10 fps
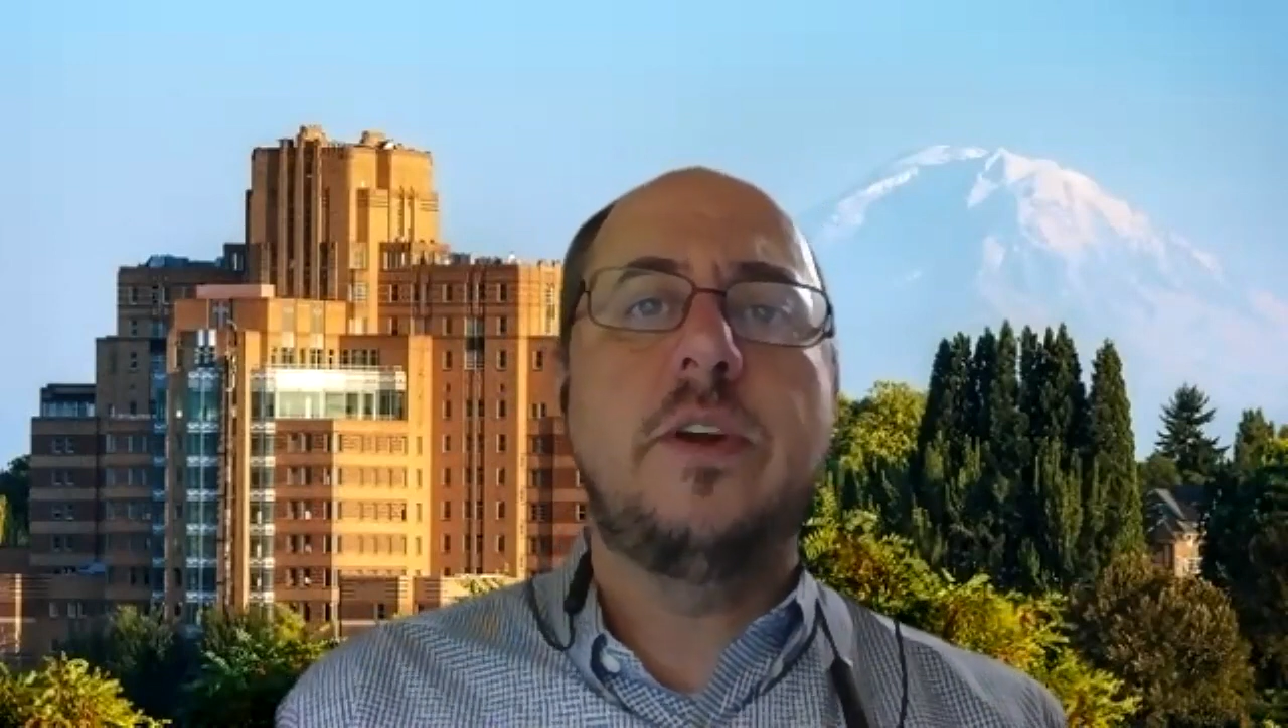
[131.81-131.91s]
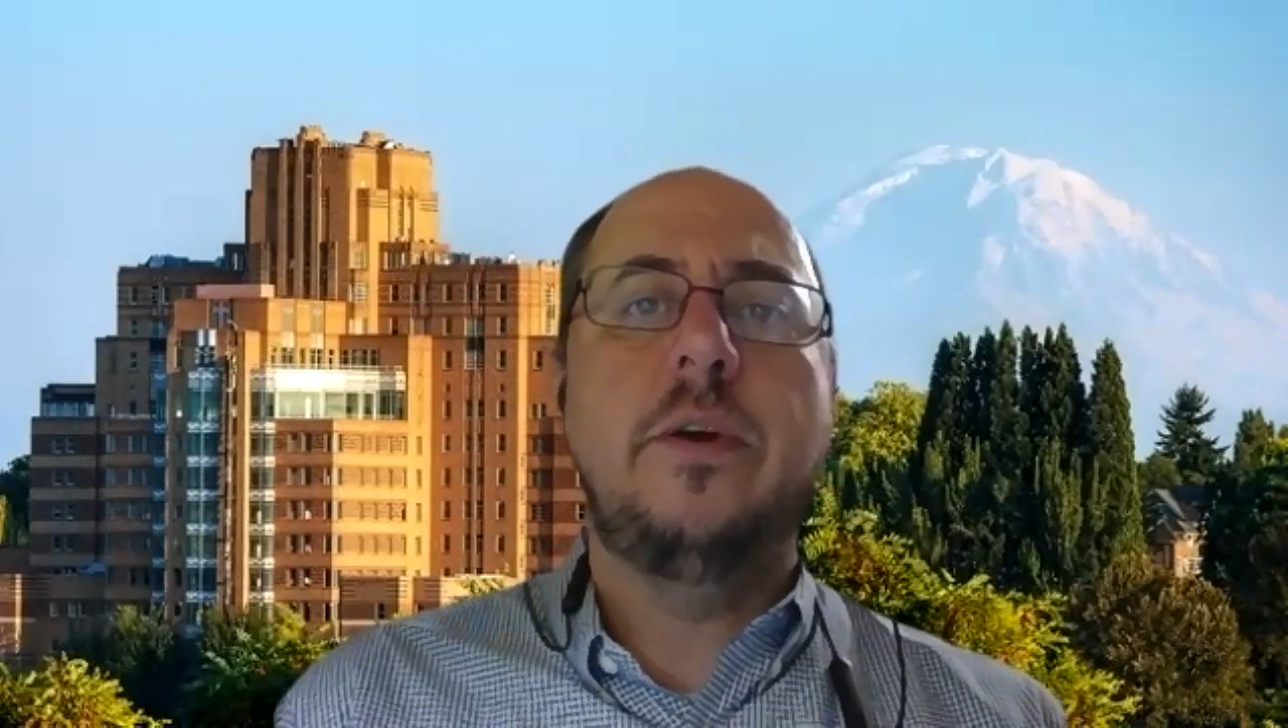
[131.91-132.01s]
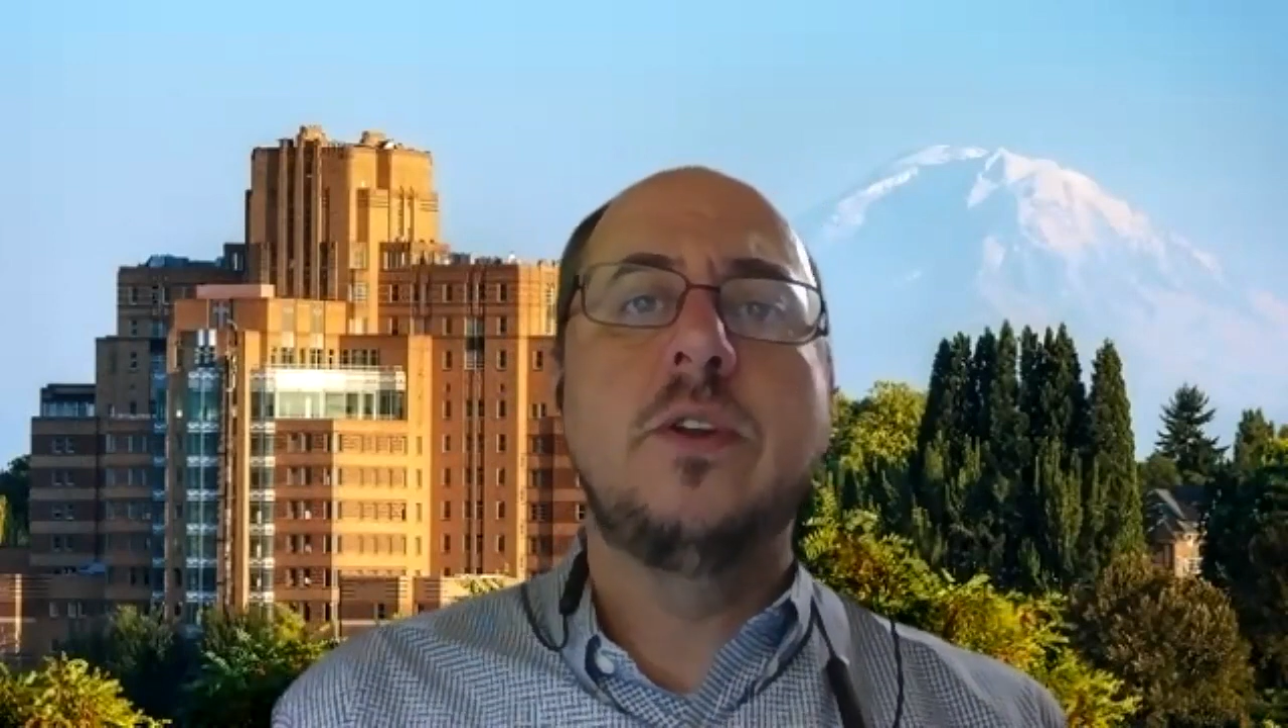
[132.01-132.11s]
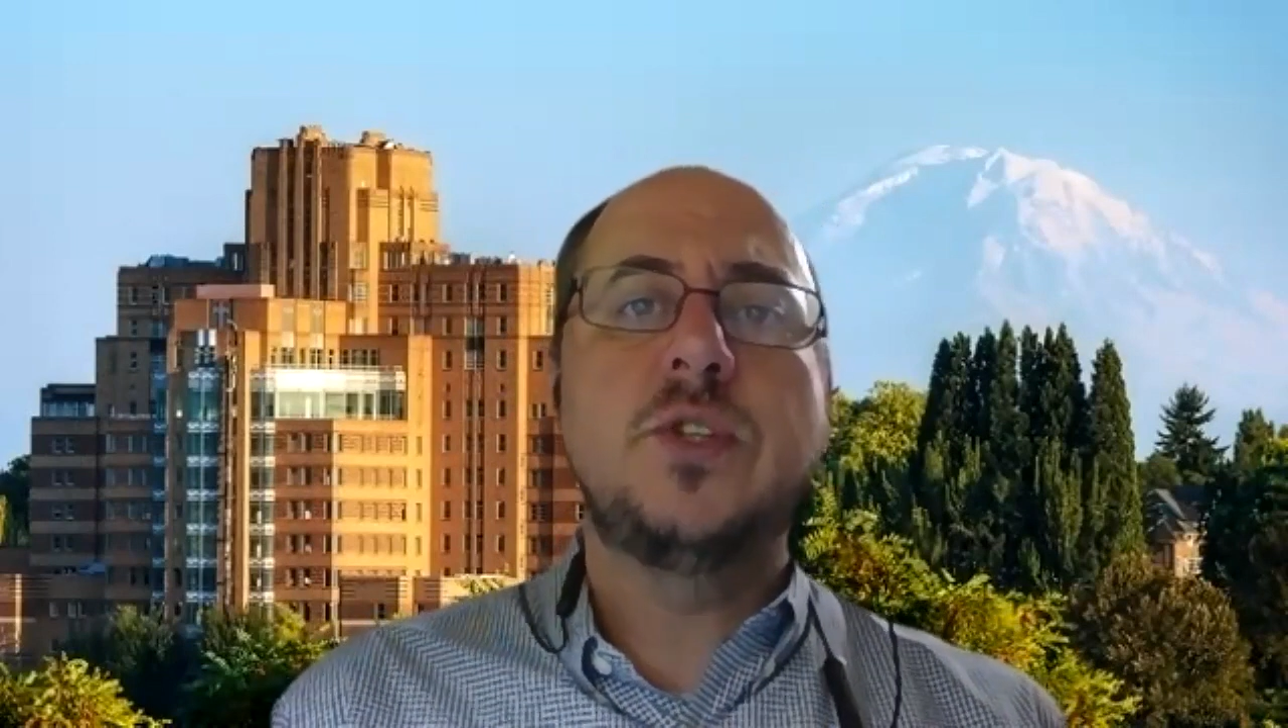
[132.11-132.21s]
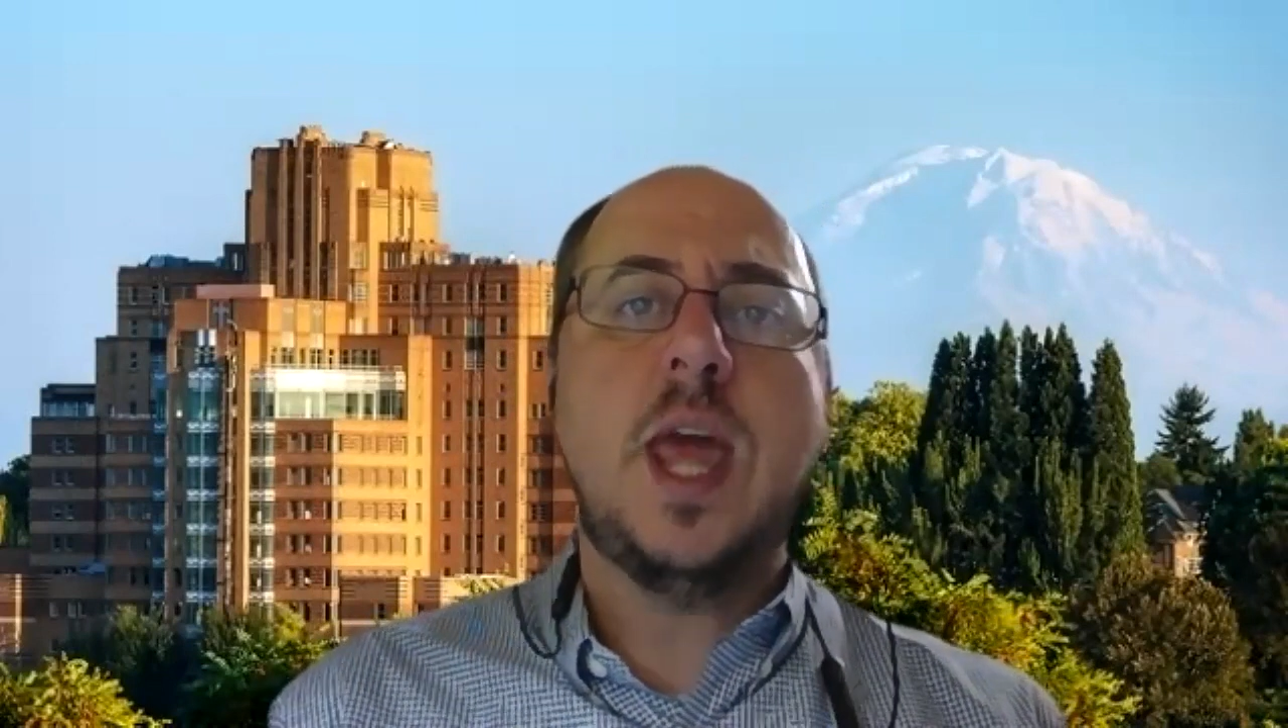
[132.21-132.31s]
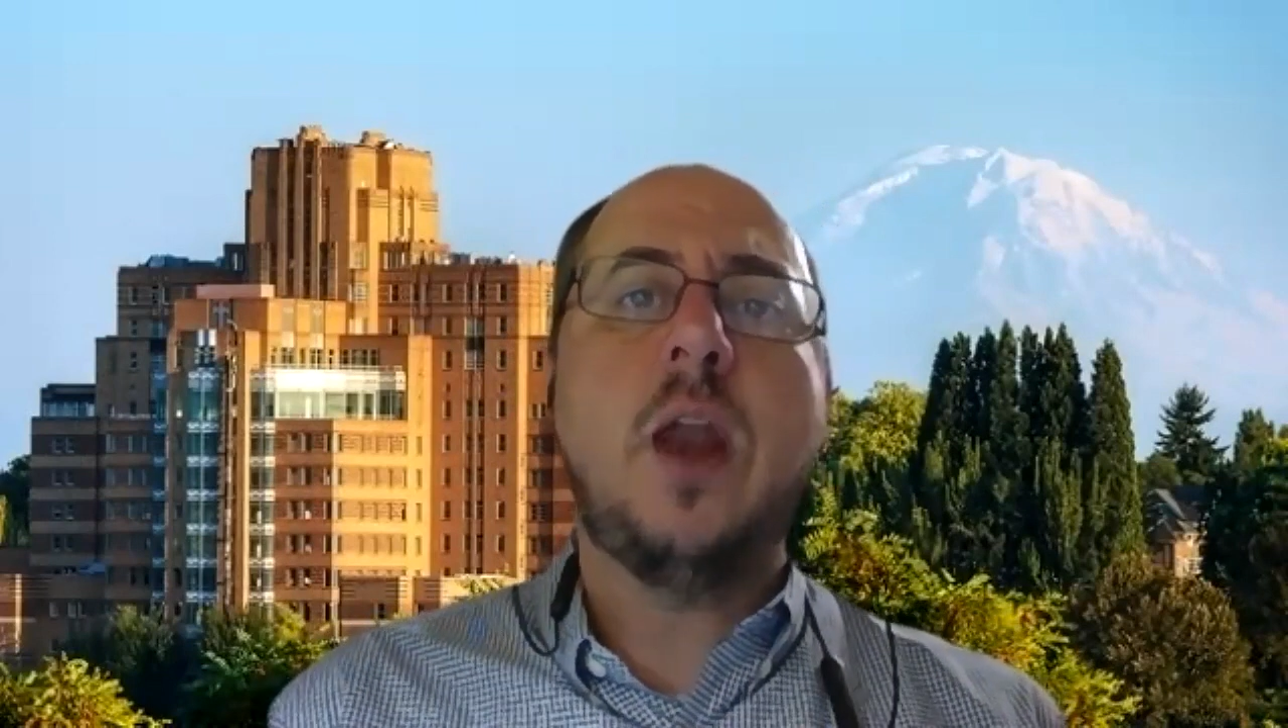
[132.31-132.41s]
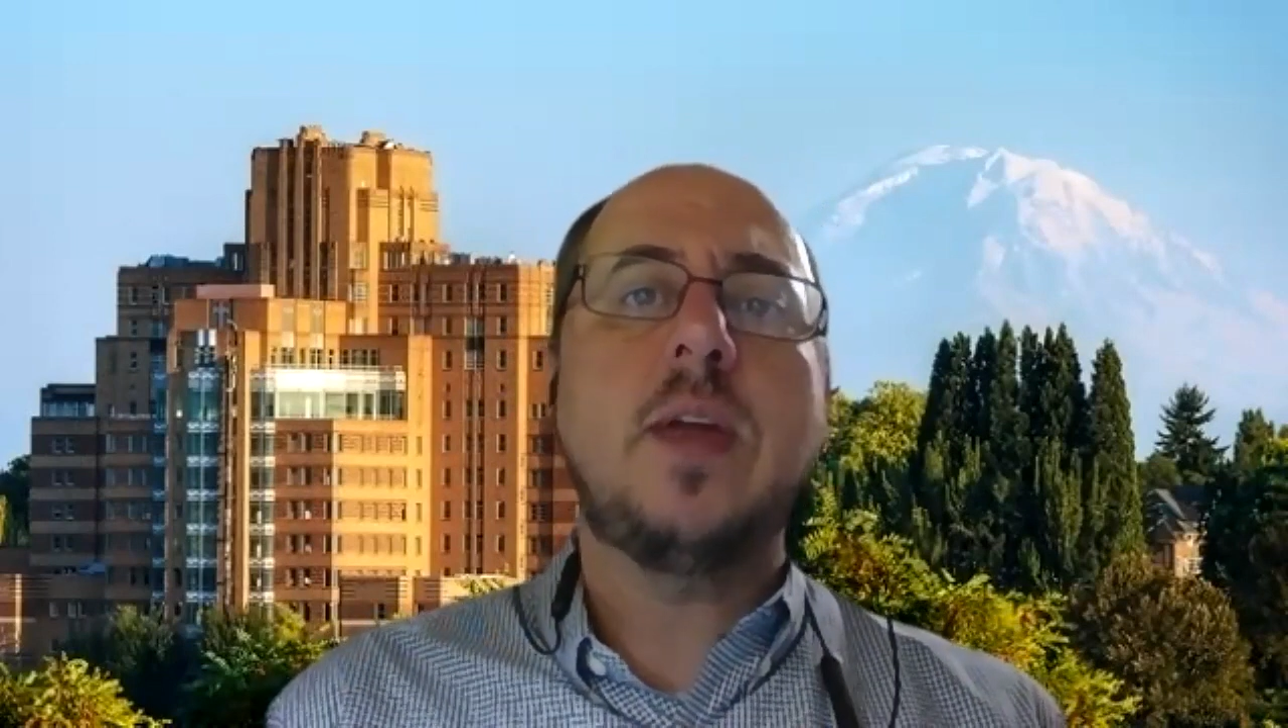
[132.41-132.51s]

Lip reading: here in Seattle